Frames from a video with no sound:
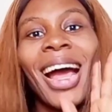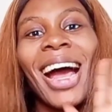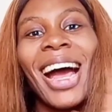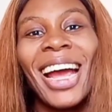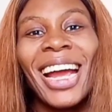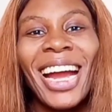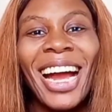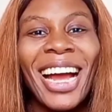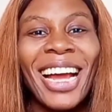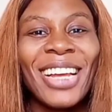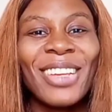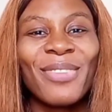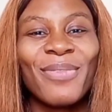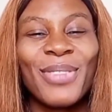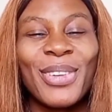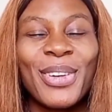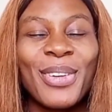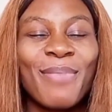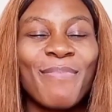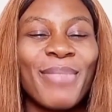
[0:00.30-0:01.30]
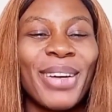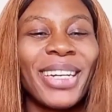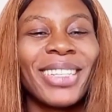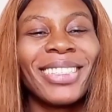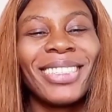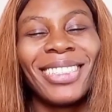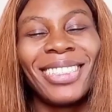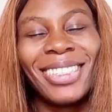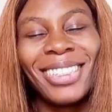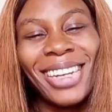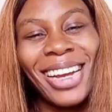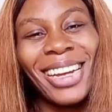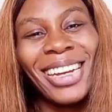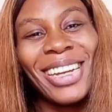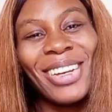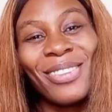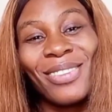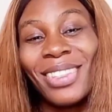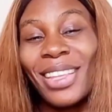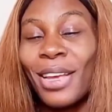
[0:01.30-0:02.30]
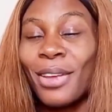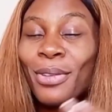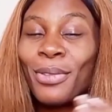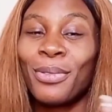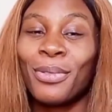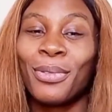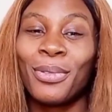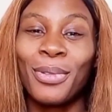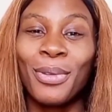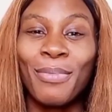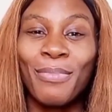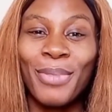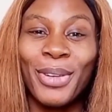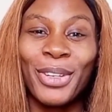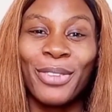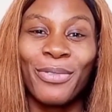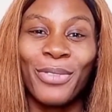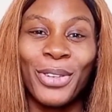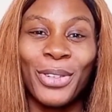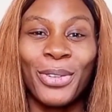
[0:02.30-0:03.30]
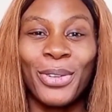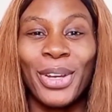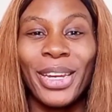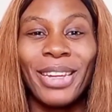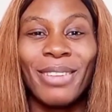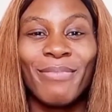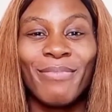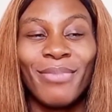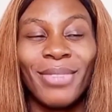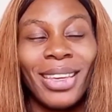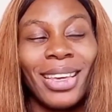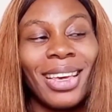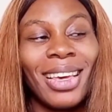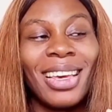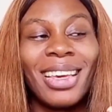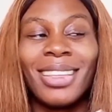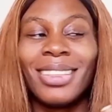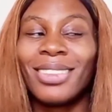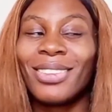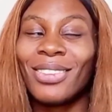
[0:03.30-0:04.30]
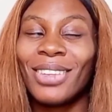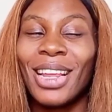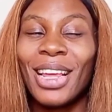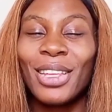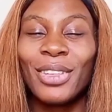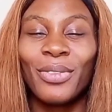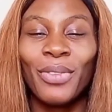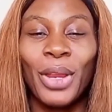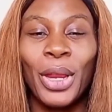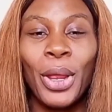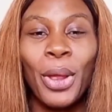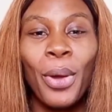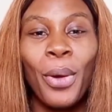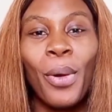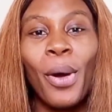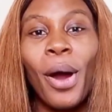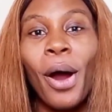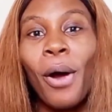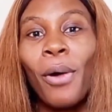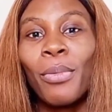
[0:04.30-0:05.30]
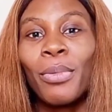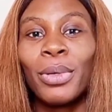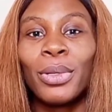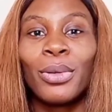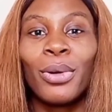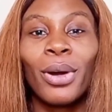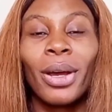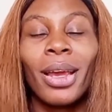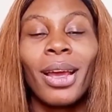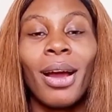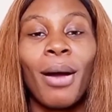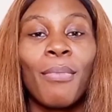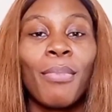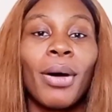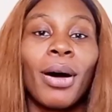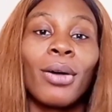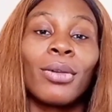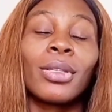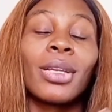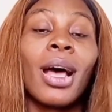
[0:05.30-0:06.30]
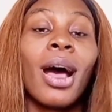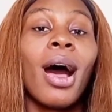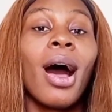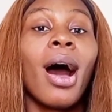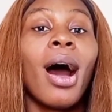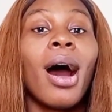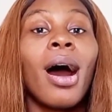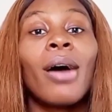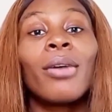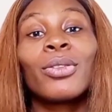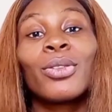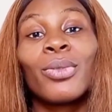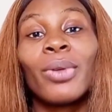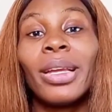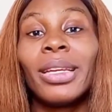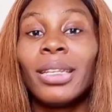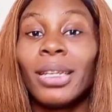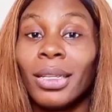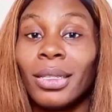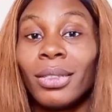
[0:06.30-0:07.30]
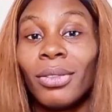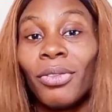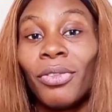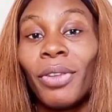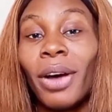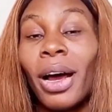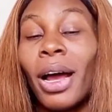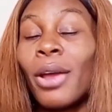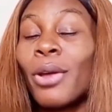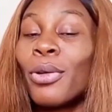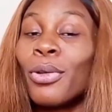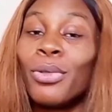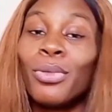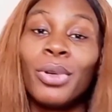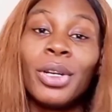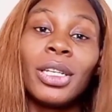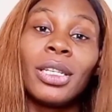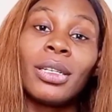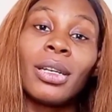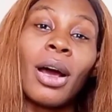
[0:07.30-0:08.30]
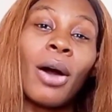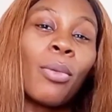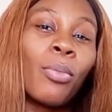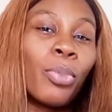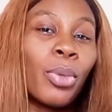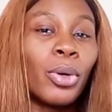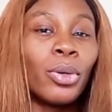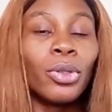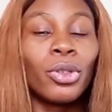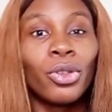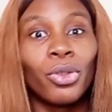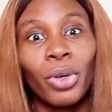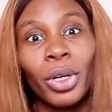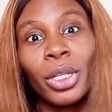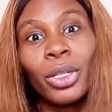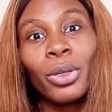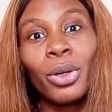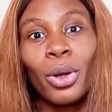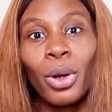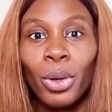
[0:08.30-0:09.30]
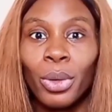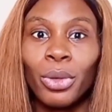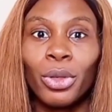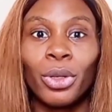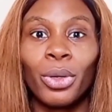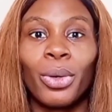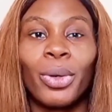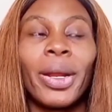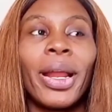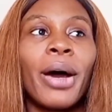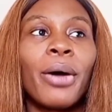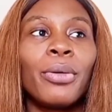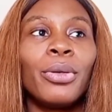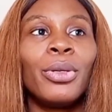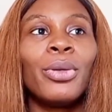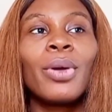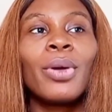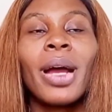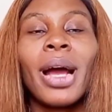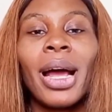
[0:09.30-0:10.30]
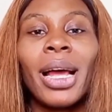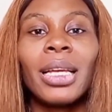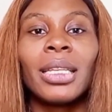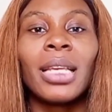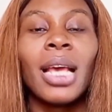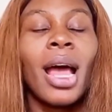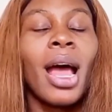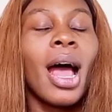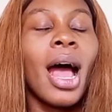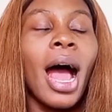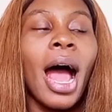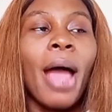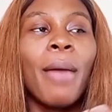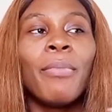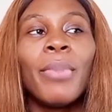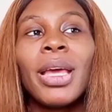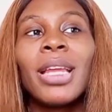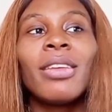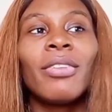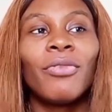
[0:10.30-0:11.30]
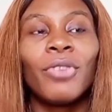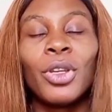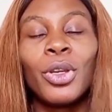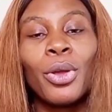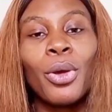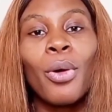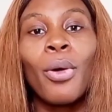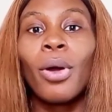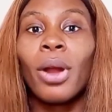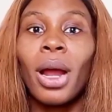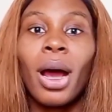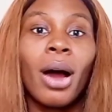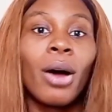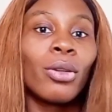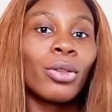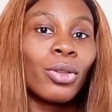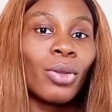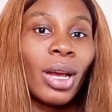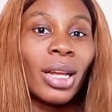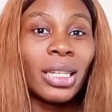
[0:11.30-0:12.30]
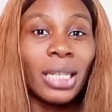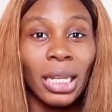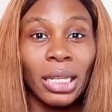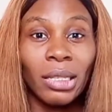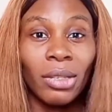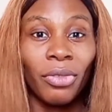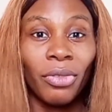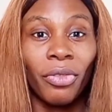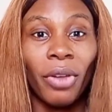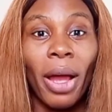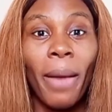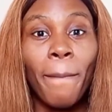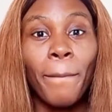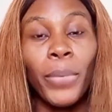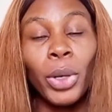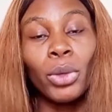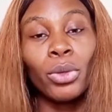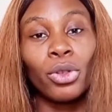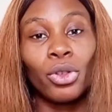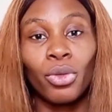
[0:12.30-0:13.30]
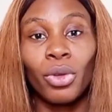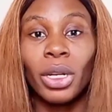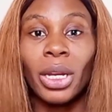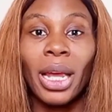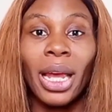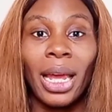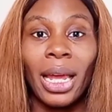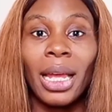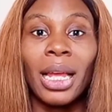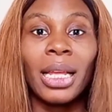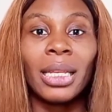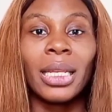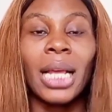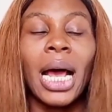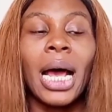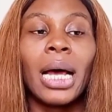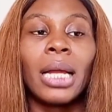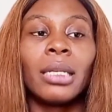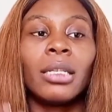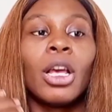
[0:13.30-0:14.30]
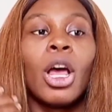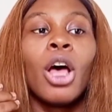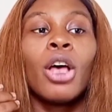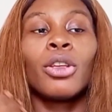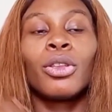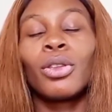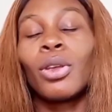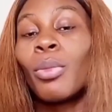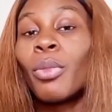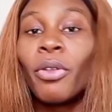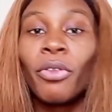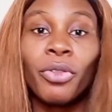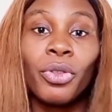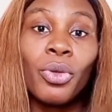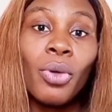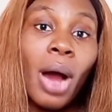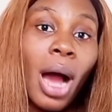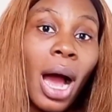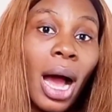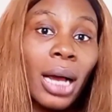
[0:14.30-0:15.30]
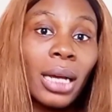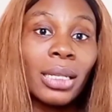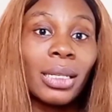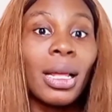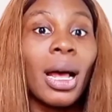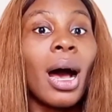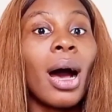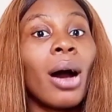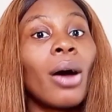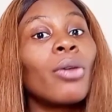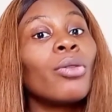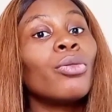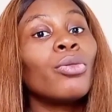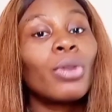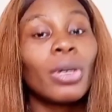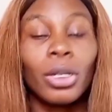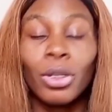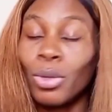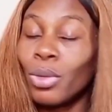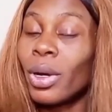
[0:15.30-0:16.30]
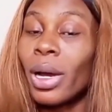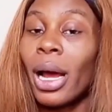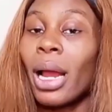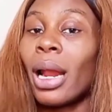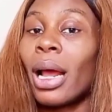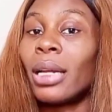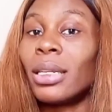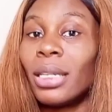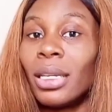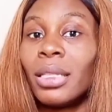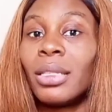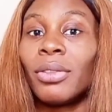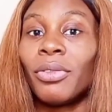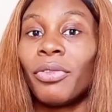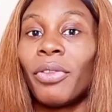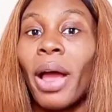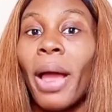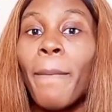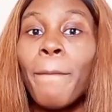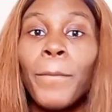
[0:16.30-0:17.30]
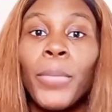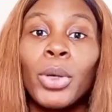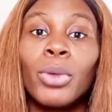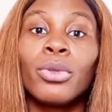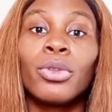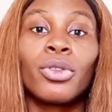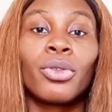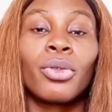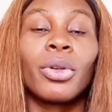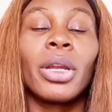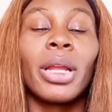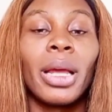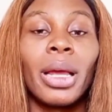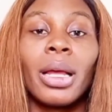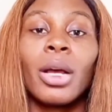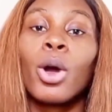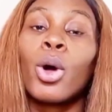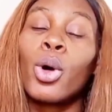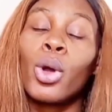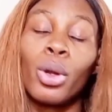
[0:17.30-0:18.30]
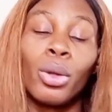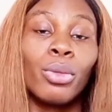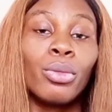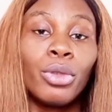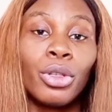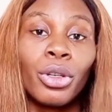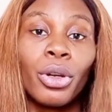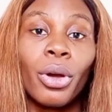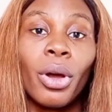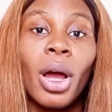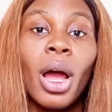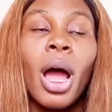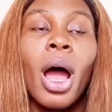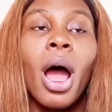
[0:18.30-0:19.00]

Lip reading: Hi guys, welcome back to the channel. Thank you so much for joining me. In today's video I'll be talking about how to identify original bone straight closure. Now you guys, I made a video on how to identify bone straight hairs, and some of you asked how you can identify bone straight hair closure,